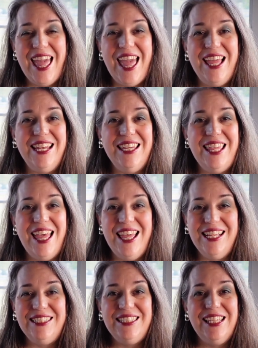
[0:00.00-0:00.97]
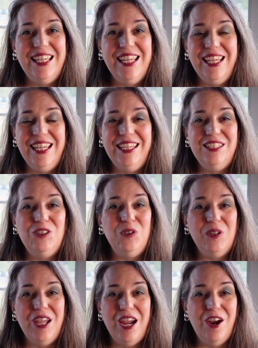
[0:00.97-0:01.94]
And yet he
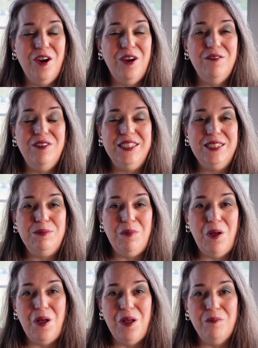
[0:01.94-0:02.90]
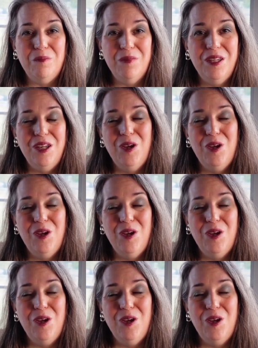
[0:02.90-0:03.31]
took care of his mom